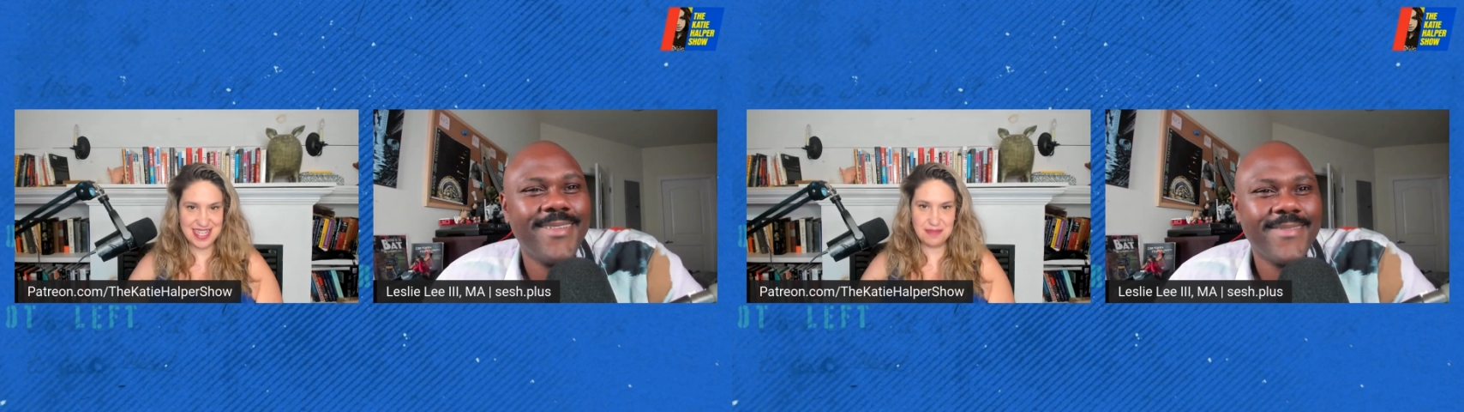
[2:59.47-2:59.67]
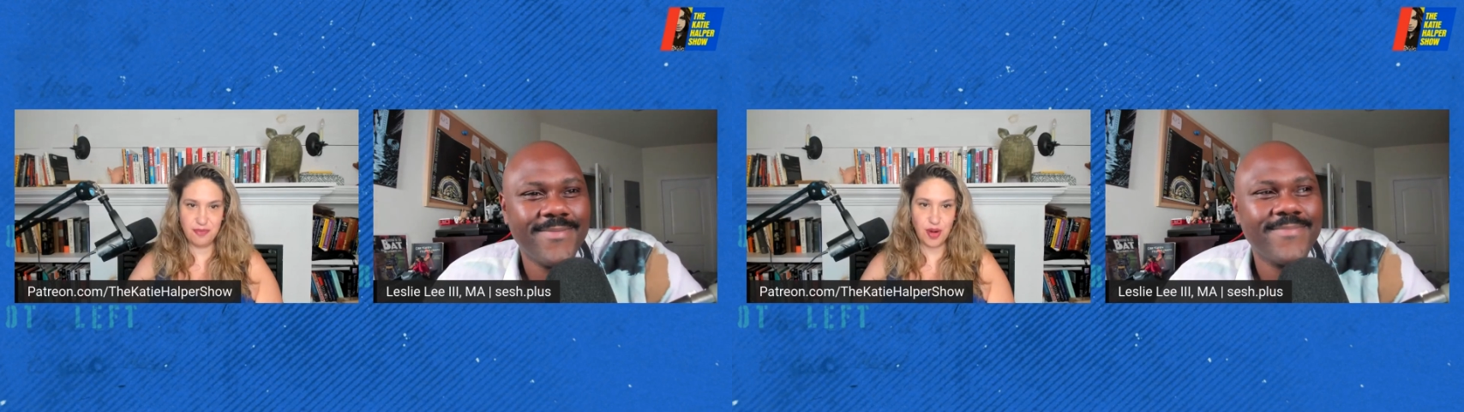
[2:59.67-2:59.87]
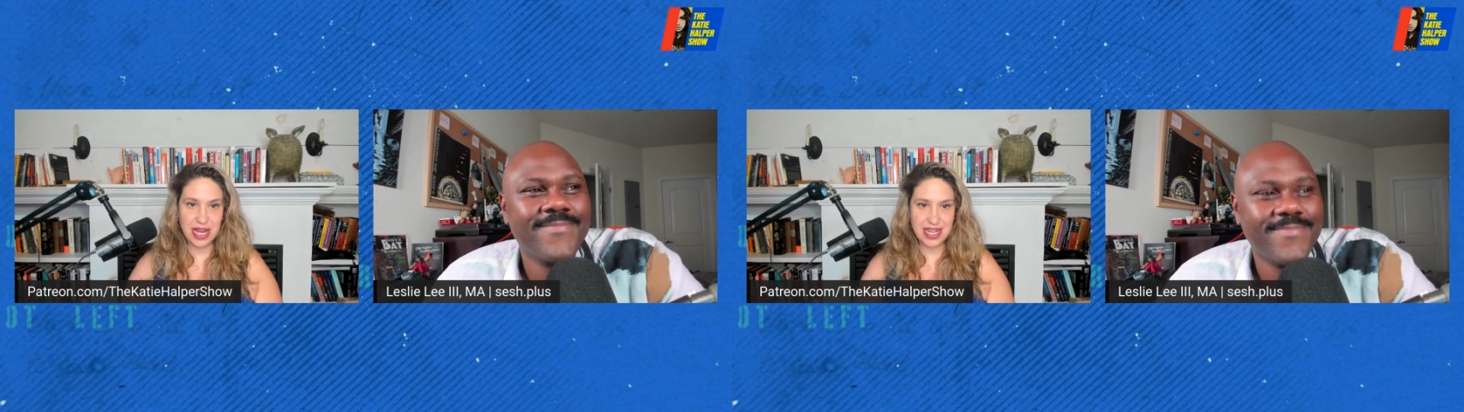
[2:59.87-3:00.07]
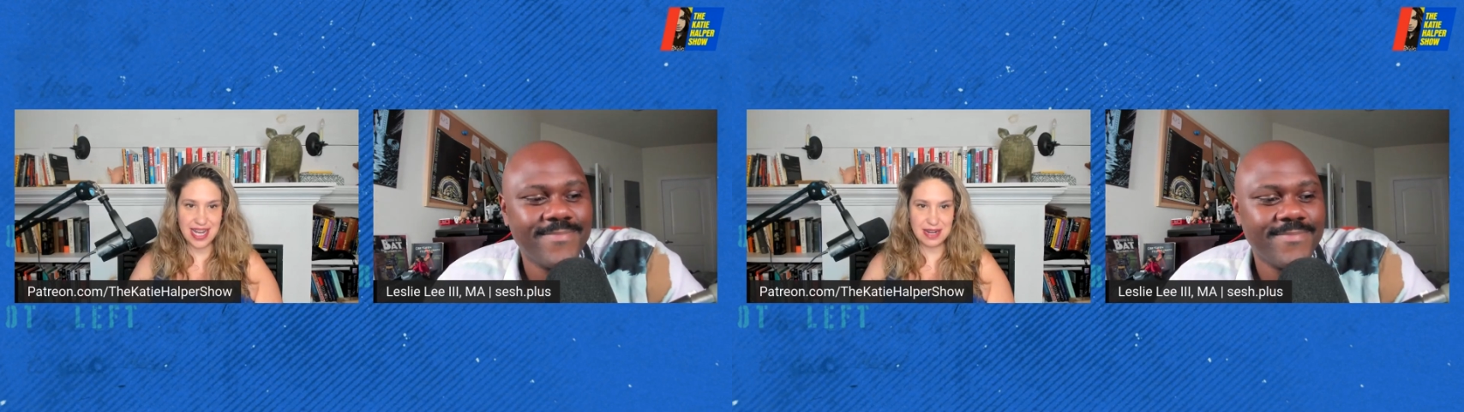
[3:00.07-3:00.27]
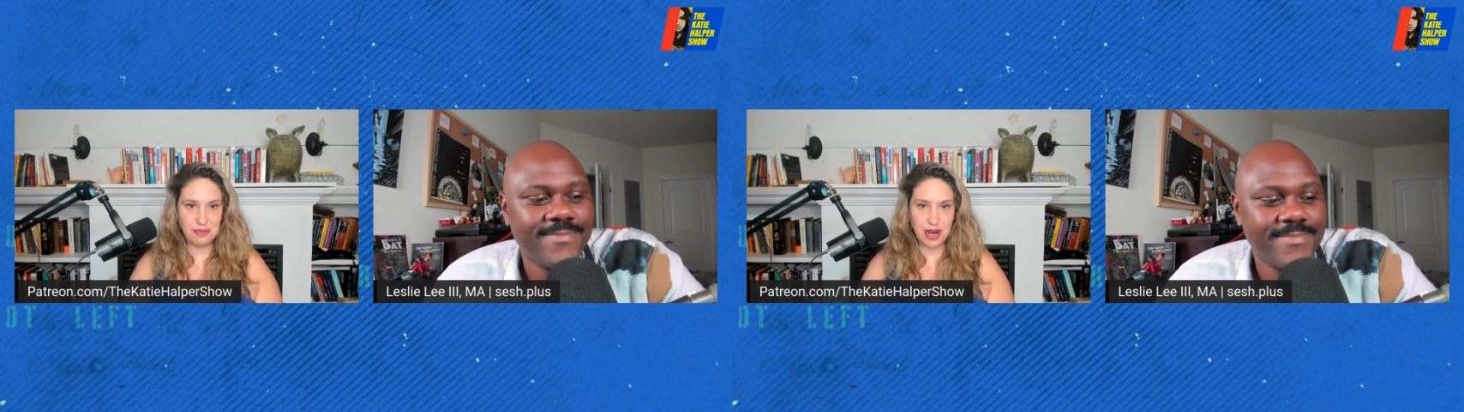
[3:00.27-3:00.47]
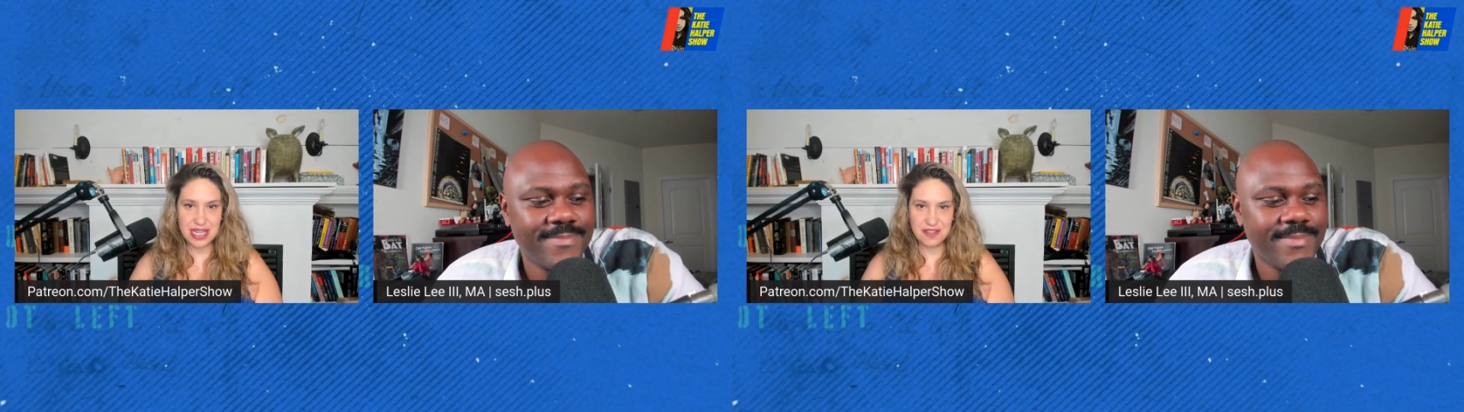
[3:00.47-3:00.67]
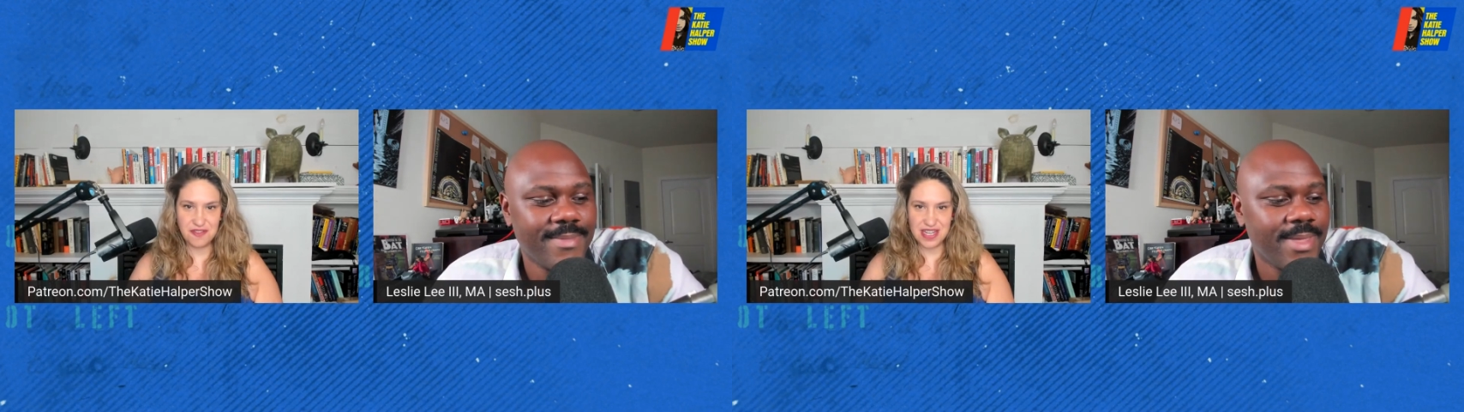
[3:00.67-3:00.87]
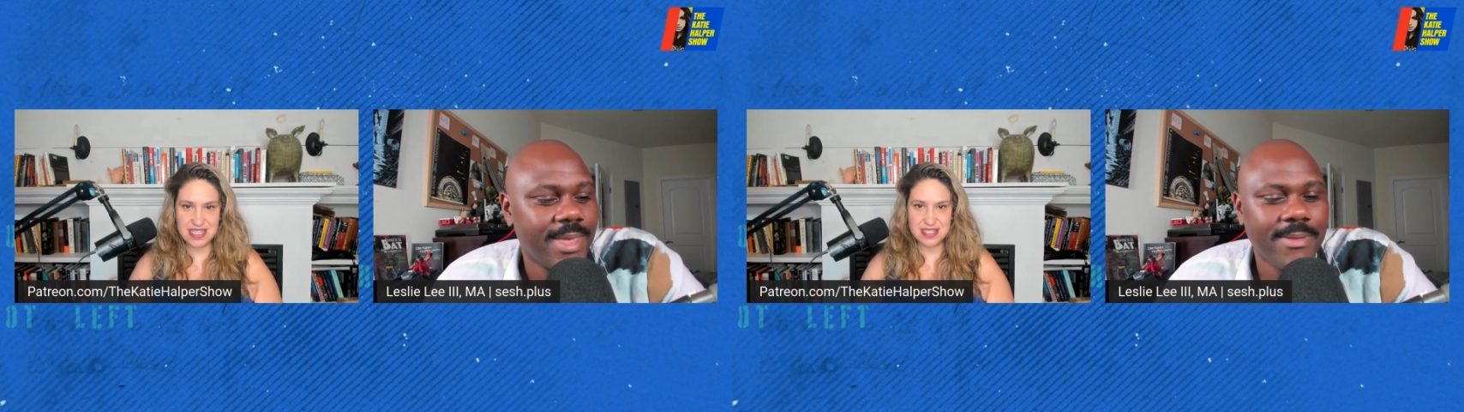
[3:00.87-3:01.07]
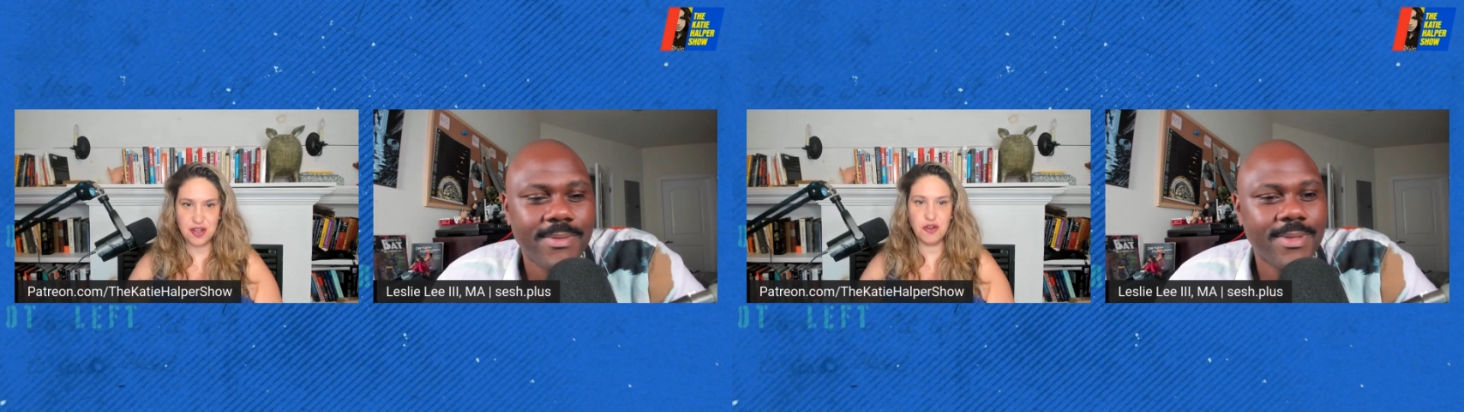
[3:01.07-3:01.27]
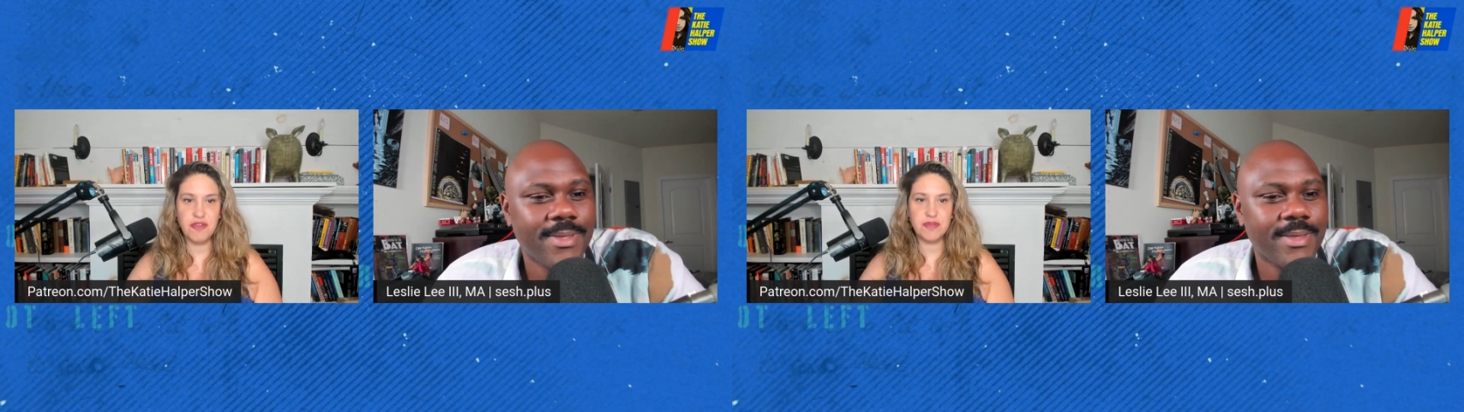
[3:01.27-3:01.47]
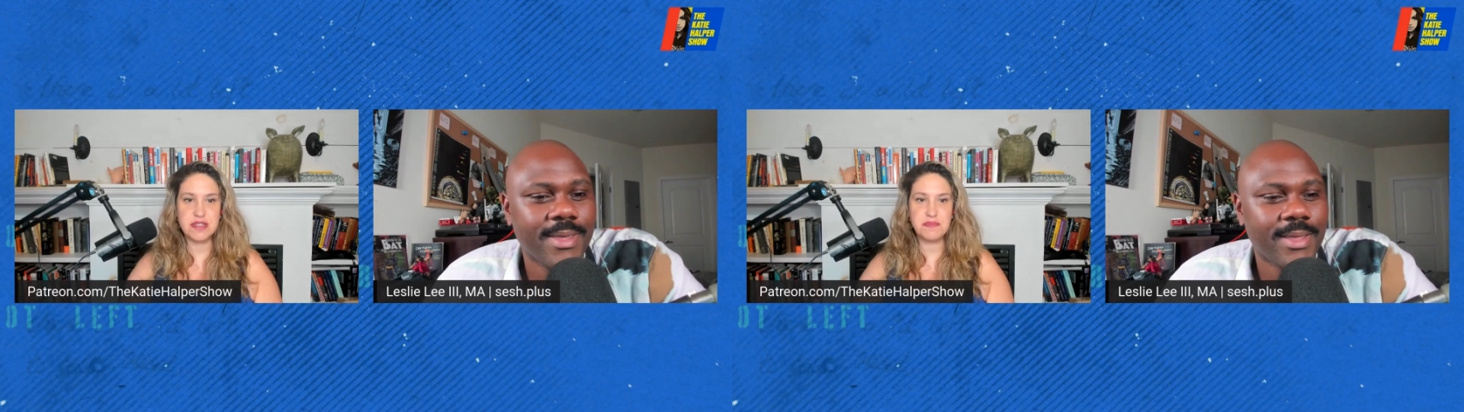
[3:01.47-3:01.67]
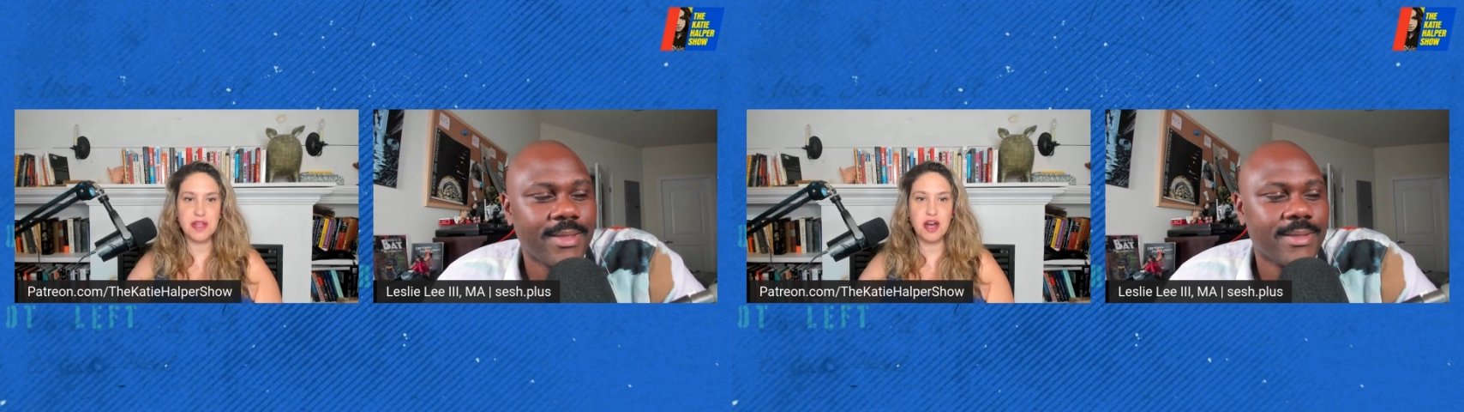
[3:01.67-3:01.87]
Speaker 1: Hit him right. Got him right in the face. COVID was